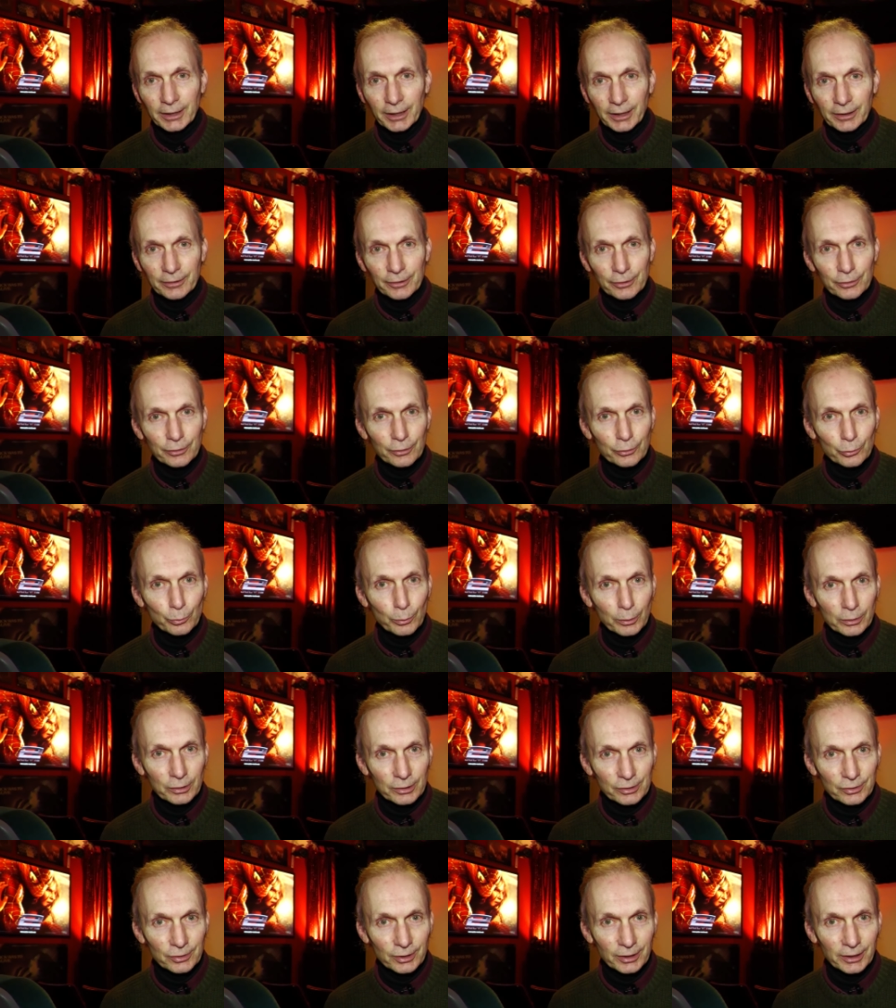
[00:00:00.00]
and you do
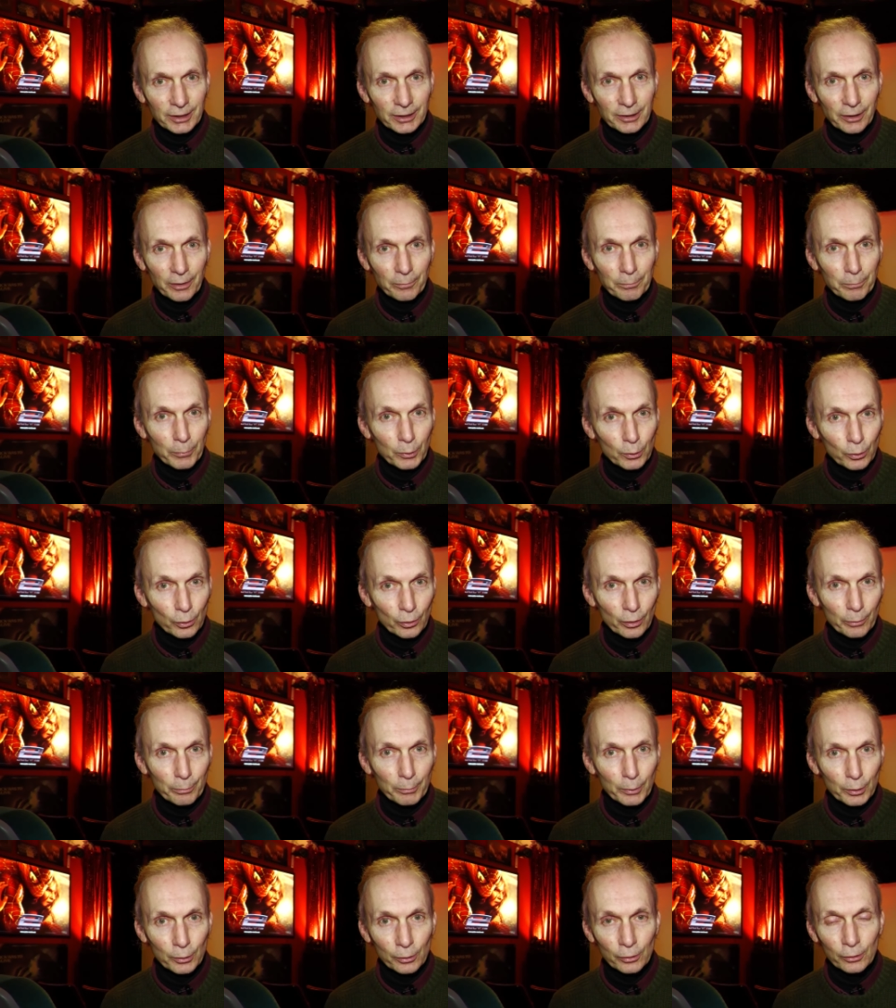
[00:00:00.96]
want to see more
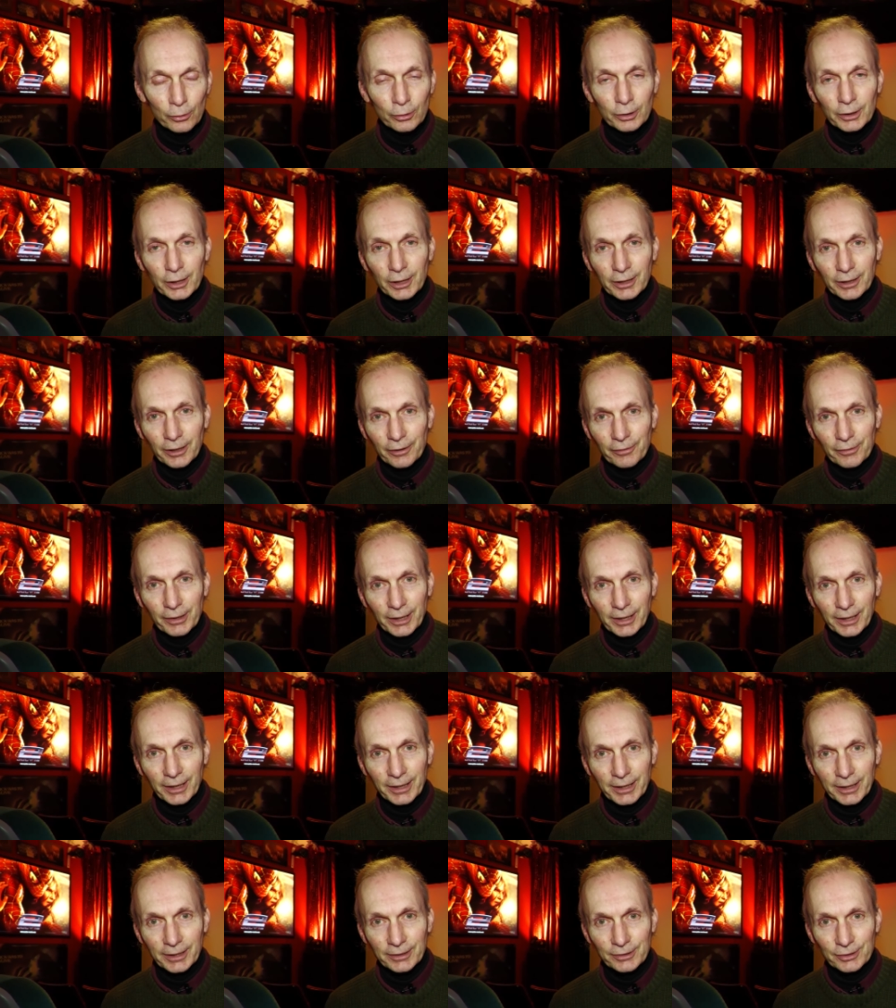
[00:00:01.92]
and more of that
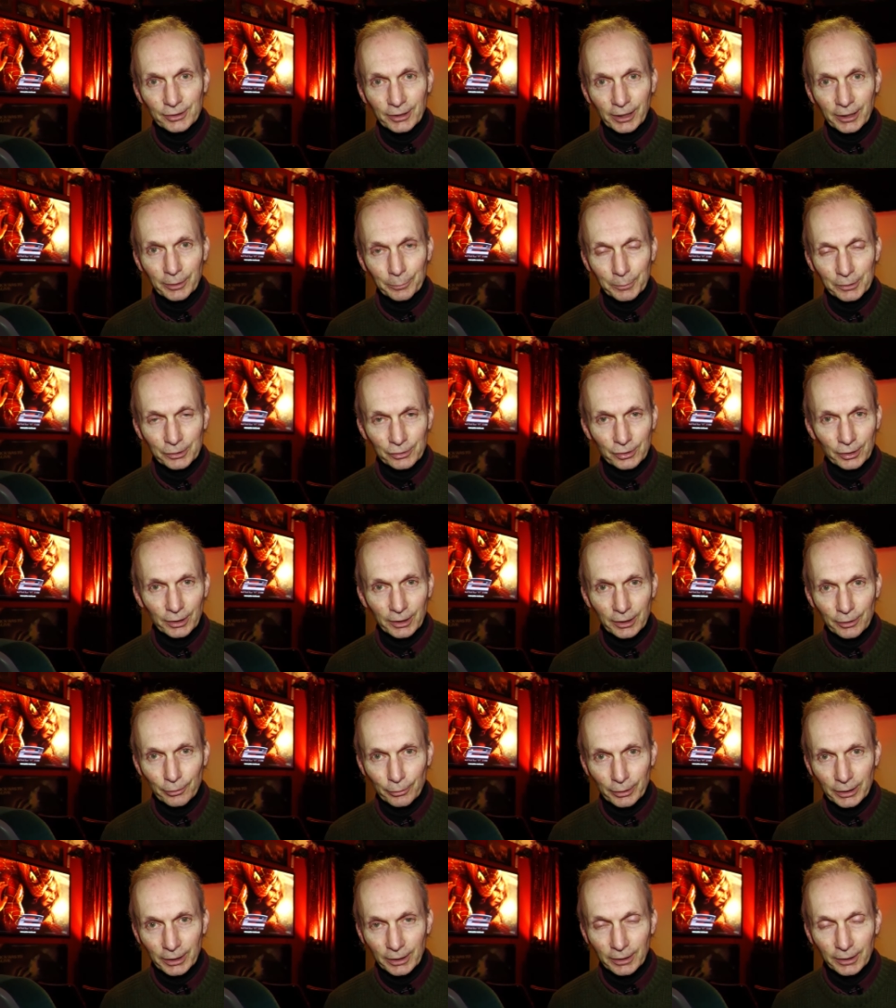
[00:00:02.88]
landscape. The
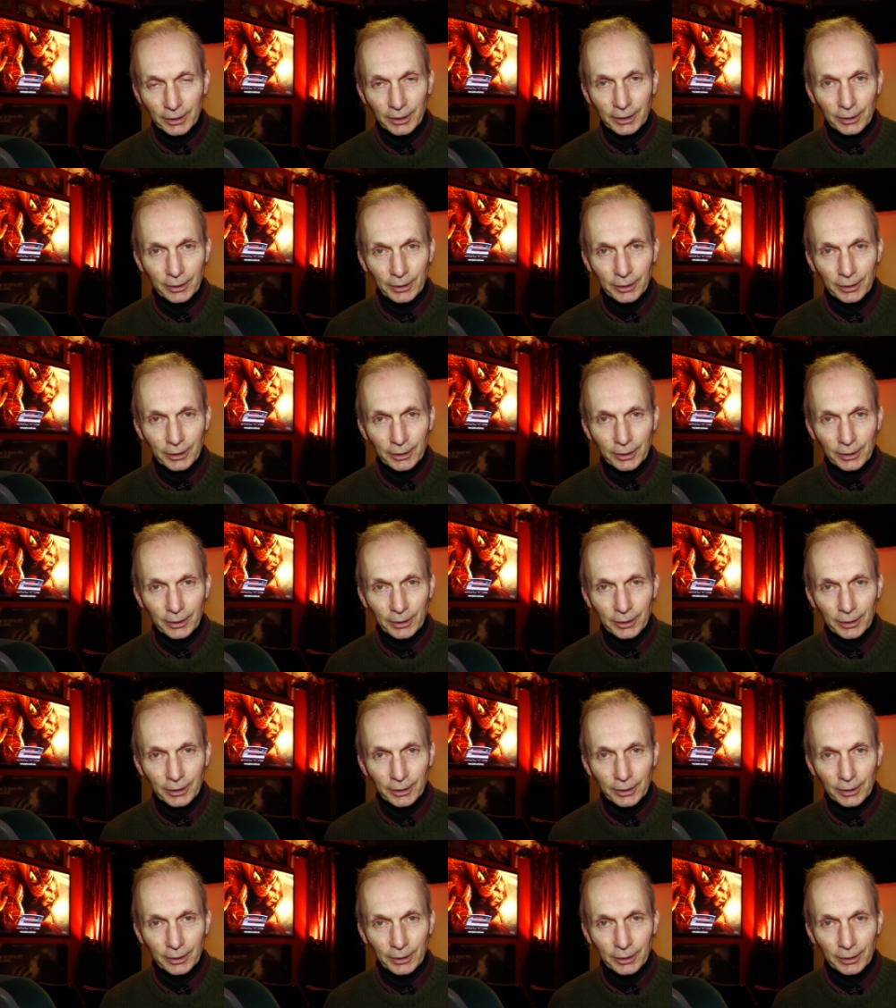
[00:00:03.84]
scenery,